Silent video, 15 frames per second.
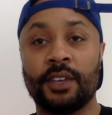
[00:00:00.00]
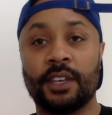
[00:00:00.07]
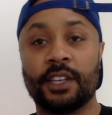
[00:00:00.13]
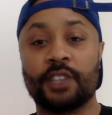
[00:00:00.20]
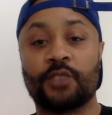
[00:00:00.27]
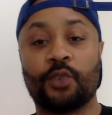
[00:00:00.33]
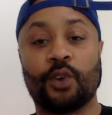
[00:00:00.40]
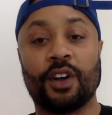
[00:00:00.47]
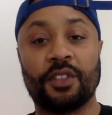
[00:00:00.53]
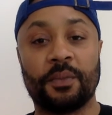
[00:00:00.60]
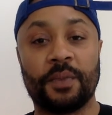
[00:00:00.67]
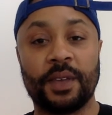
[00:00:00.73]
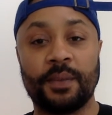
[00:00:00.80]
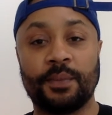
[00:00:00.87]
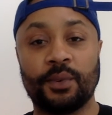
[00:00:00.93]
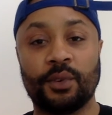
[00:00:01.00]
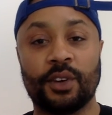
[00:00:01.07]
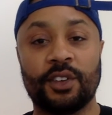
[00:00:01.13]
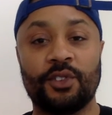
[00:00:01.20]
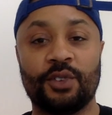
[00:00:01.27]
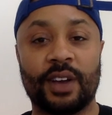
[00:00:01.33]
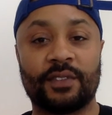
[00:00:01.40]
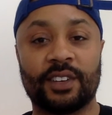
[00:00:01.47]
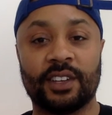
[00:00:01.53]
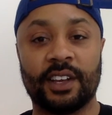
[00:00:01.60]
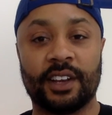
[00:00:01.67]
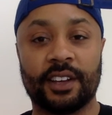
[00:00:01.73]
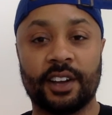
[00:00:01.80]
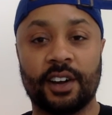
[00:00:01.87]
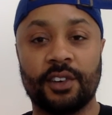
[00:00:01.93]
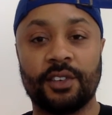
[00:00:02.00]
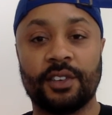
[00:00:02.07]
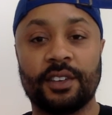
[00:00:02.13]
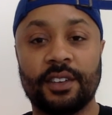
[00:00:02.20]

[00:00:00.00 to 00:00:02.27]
Is for other people, and you have to let it go.